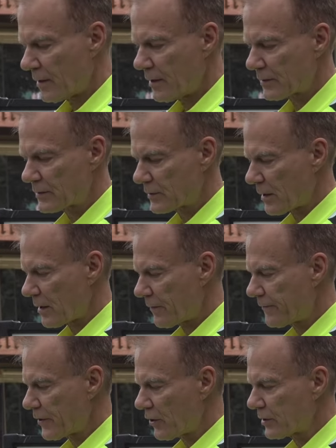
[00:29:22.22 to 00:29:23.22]
it's
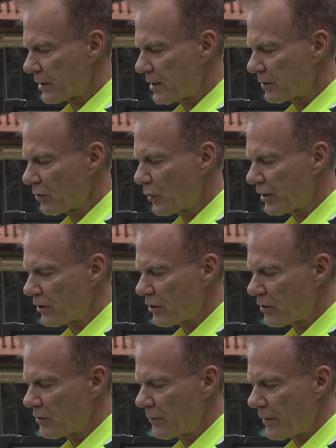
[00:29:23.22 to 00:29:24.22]
filled in the
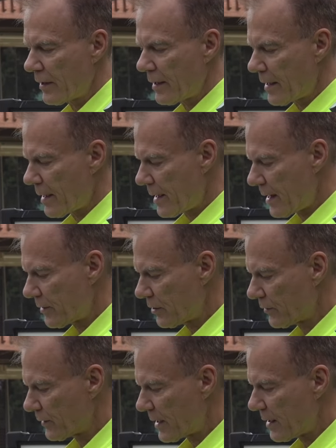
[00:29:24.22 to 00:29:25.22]
window, and
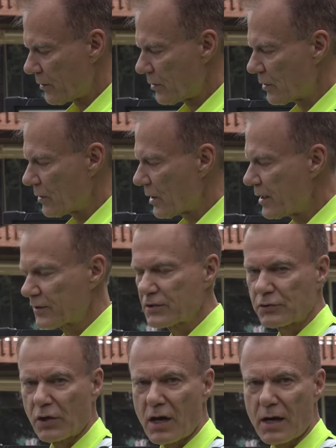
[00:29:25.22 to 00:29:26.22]
there's a
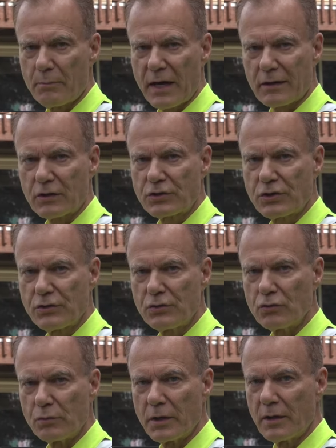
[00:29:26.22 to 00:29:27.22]
straw metal
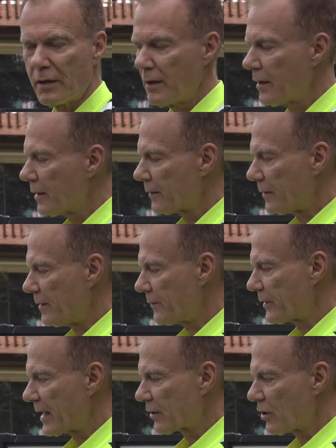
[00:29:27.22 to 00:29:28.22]
tube
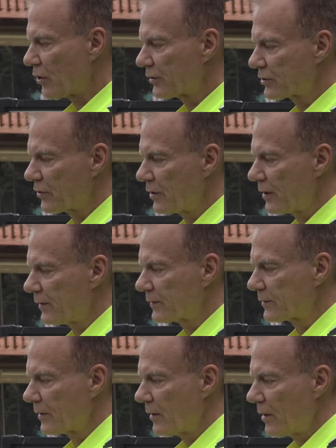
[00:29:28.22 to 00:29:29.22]
that goes to
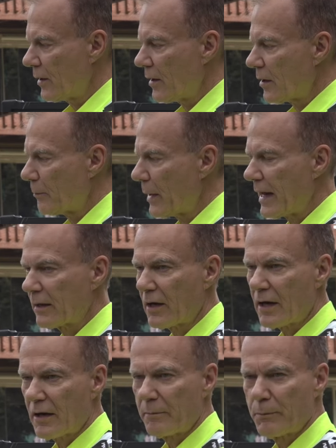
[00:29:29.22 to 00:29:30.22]
these
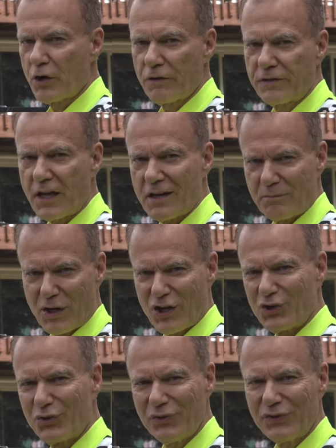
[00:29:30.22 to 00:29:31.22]
Mylar birthday
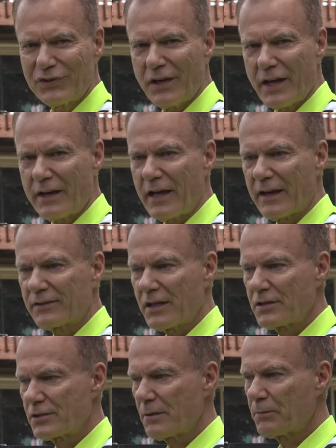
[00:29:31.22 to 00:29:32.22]
balloons. And as
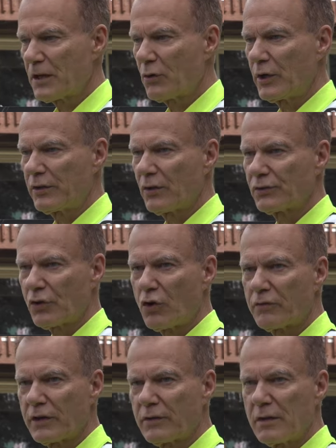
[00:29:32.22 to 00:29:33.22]
they ship their windows
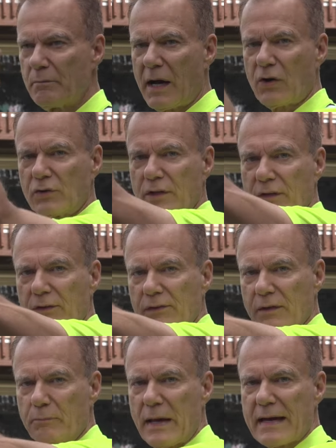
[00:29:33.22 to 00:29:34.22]
over the
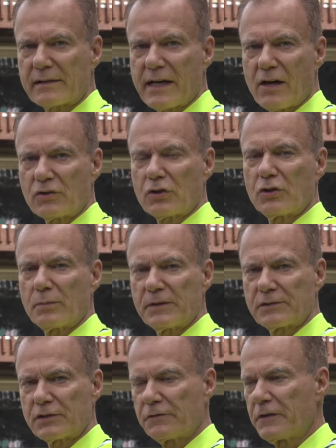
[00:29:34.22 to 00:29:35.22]
mountains and back down to the
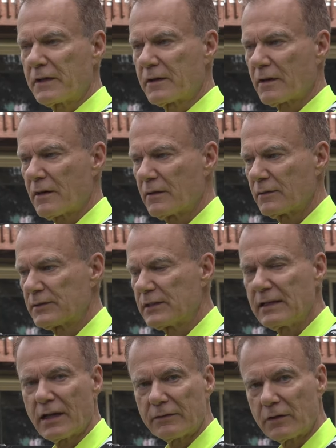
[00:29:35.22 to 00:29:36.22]
Pacific
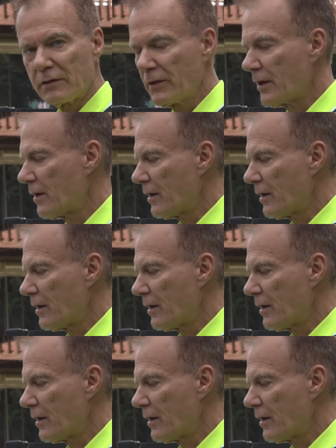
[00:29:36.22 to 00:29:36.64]
sea level,